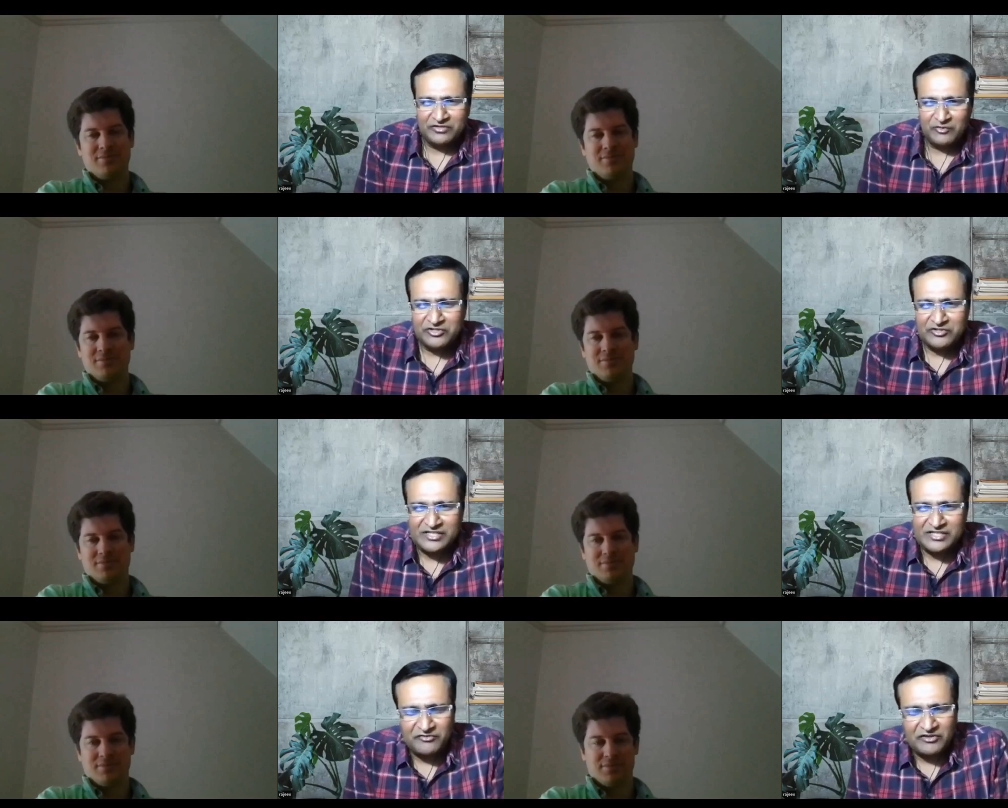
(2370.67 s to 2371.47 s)
Speaker 1: what is
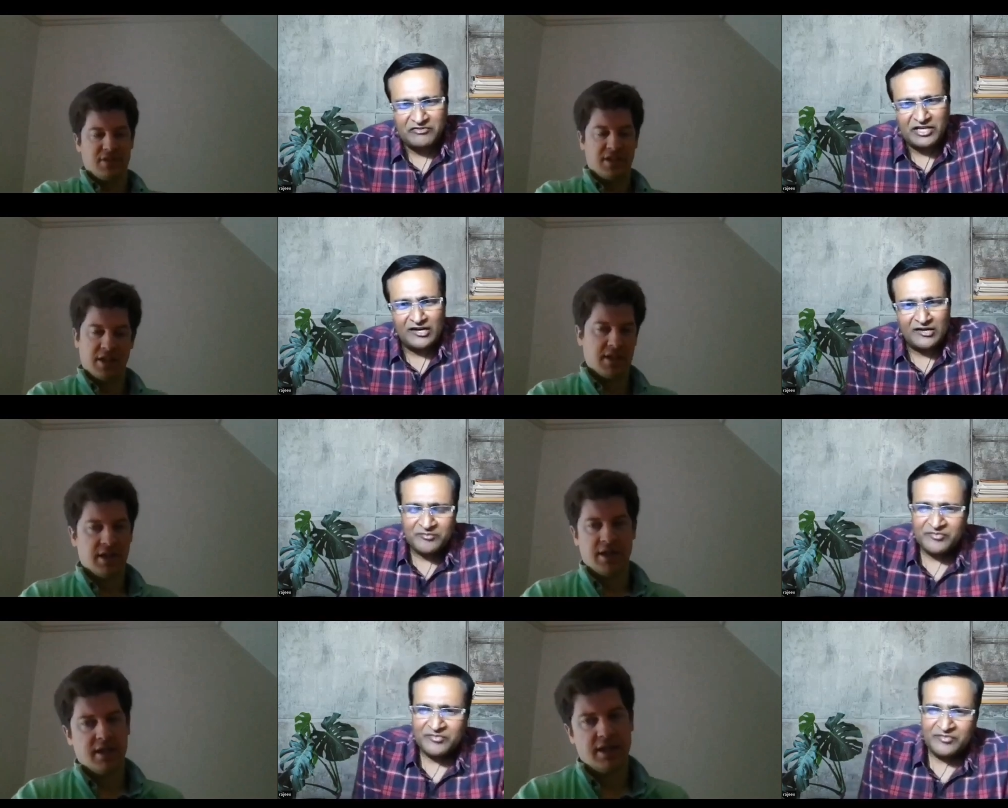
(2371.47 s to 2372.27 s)
what are your sense of where
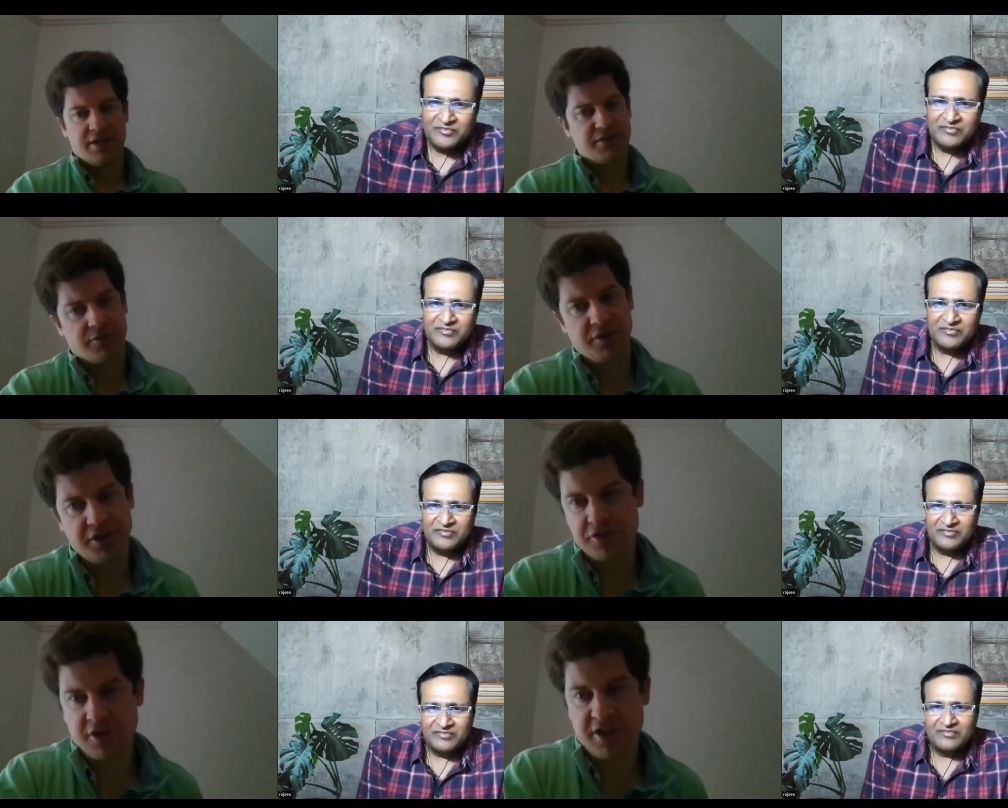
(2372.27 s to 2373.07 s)
we are?
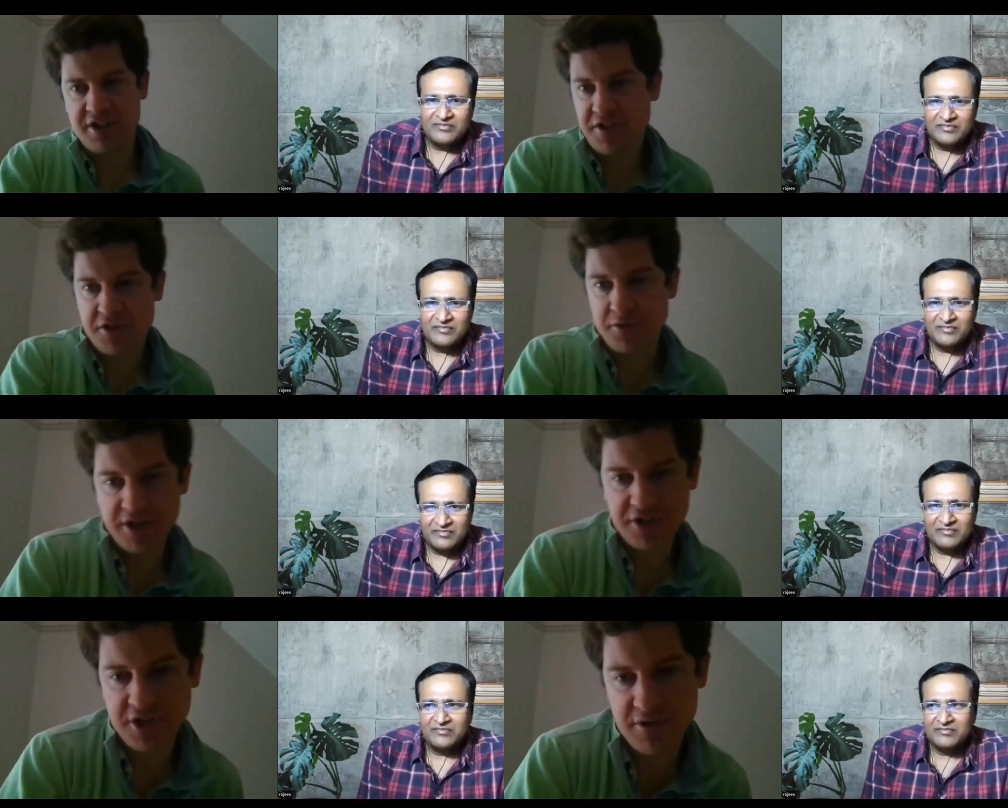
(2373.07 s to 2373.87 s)
Speaker 2: It's a really tricky
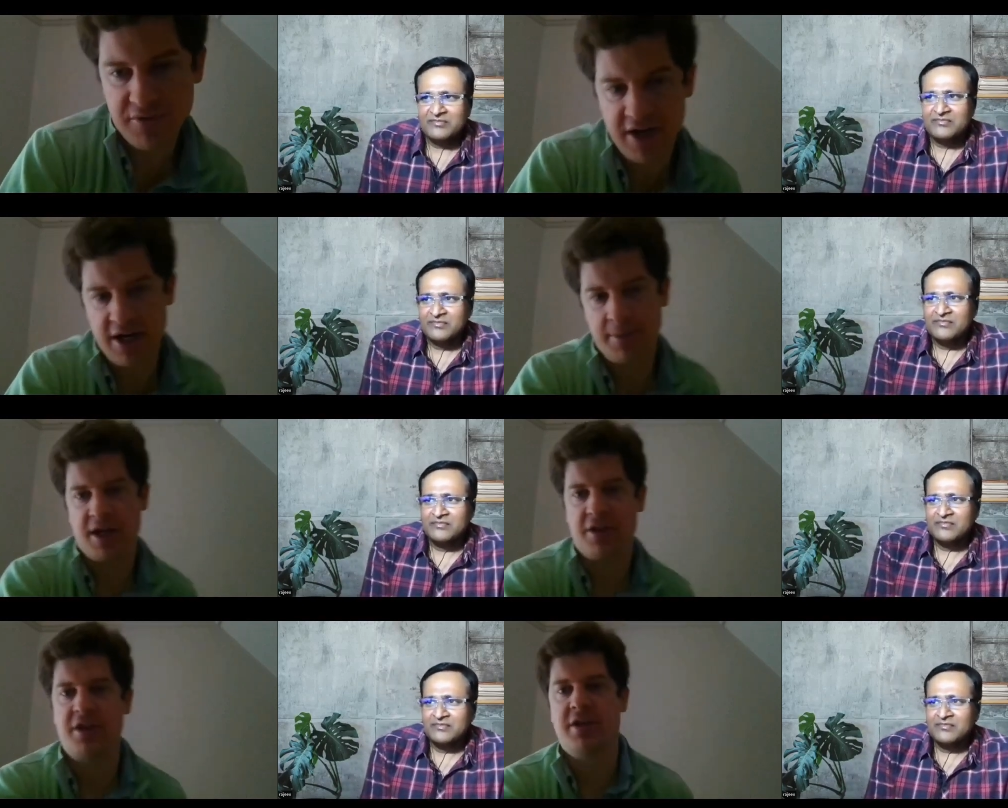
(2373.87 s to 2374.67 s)
situation,
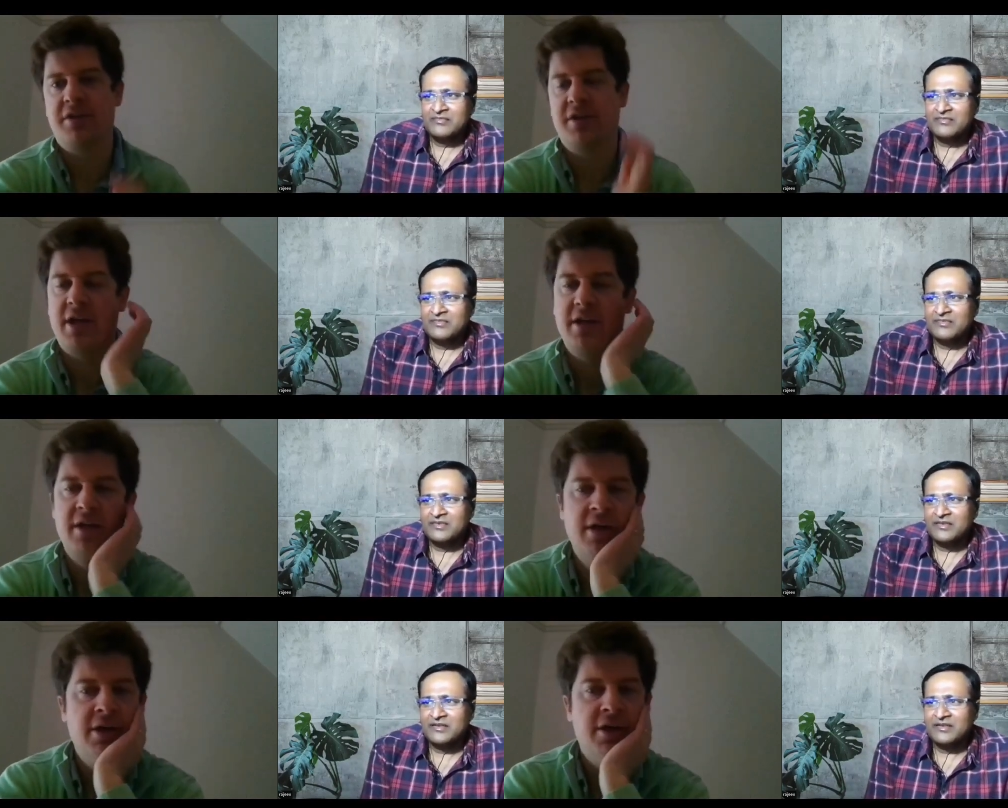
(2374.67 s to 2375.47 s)
right? I mean, I think
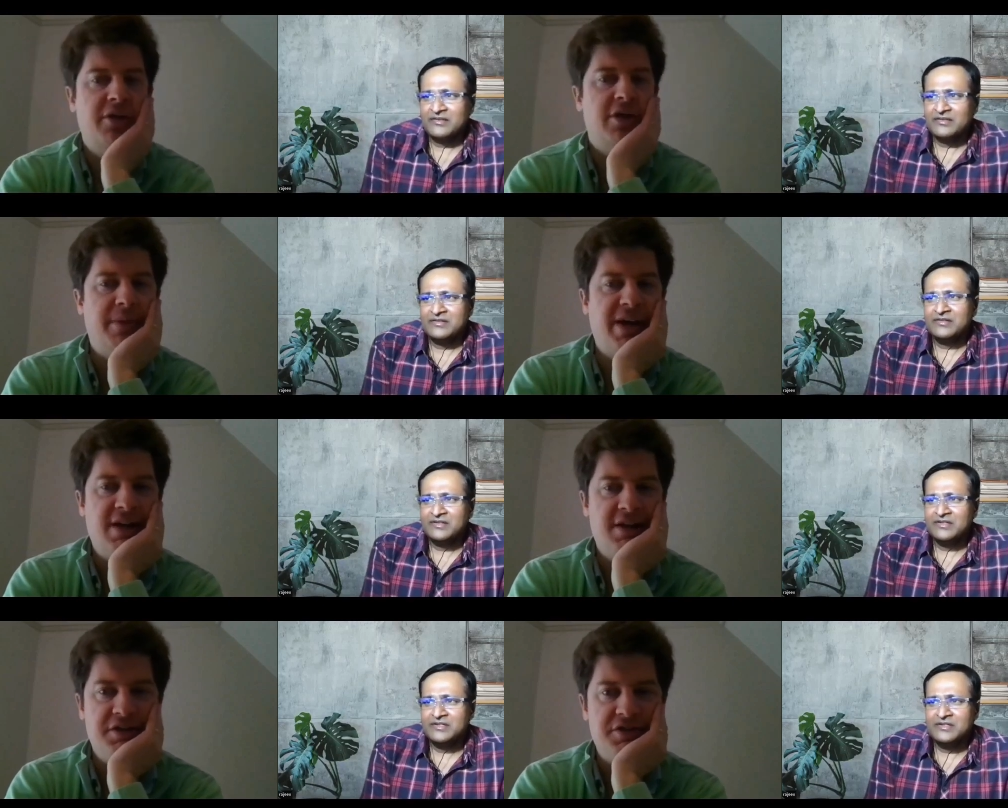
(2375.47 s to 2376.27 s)
that
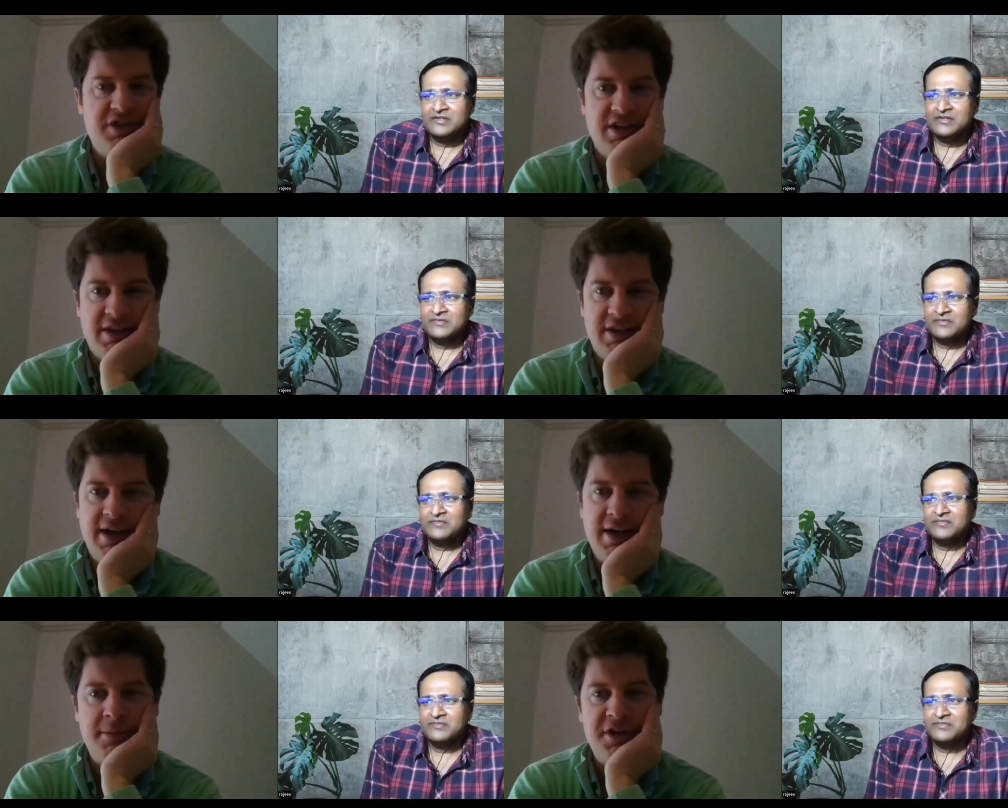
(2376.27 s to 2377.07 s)
they're
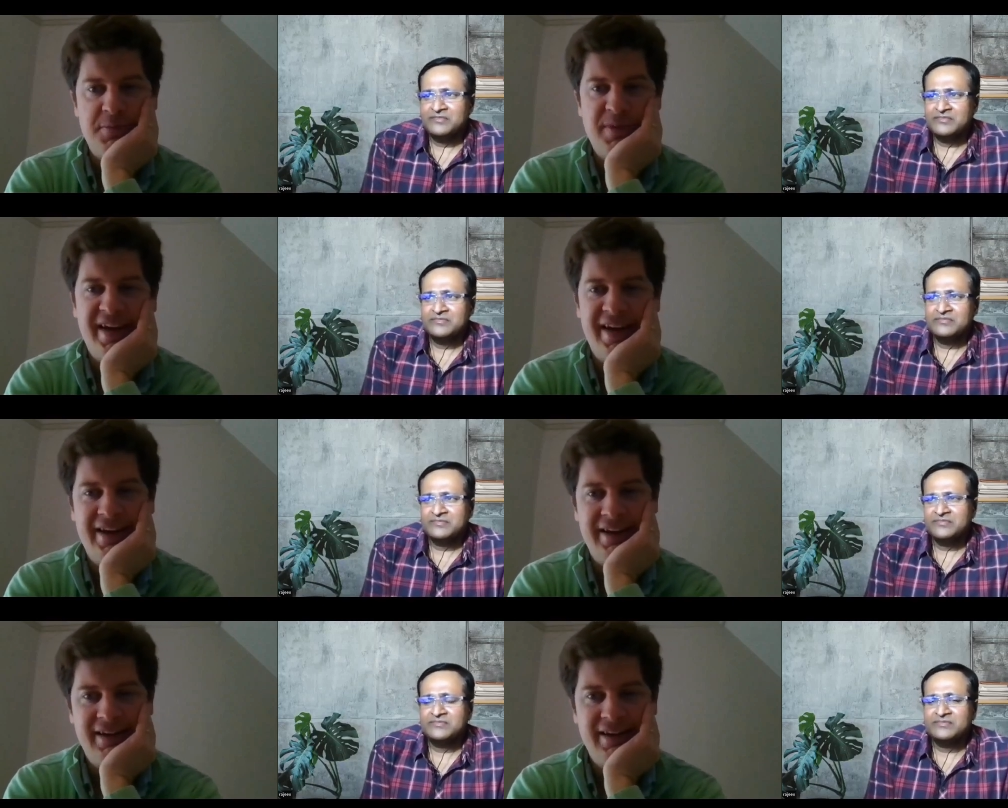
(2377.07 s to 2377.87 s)
balancing how
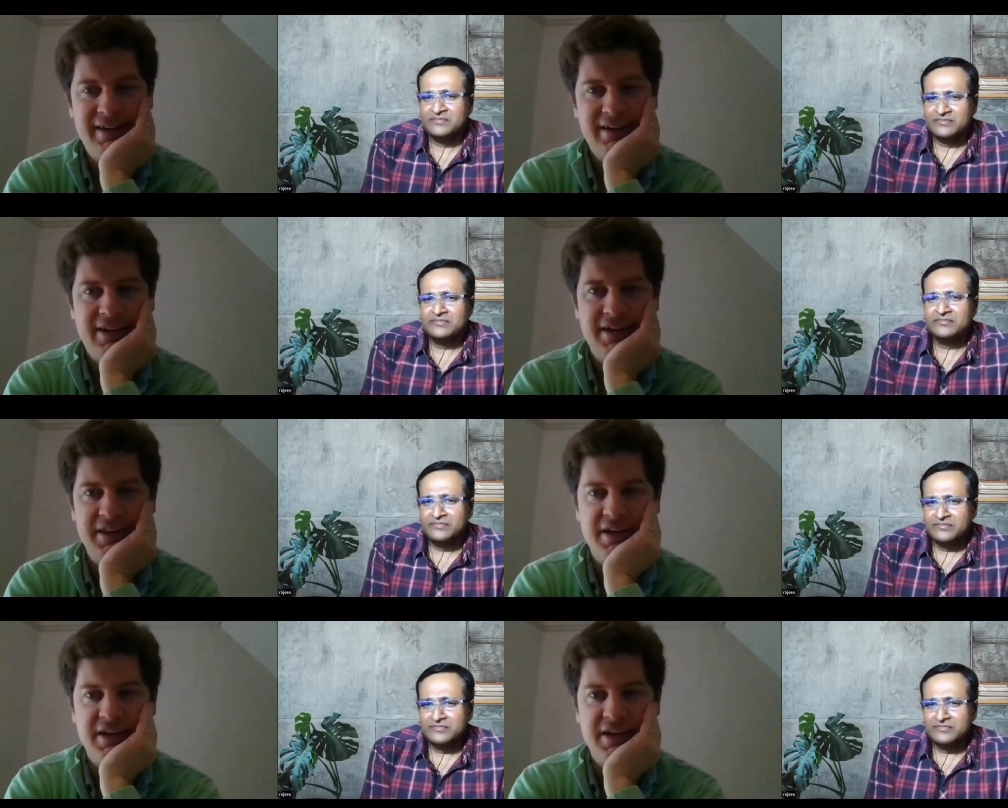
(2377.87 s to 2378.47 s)
much pain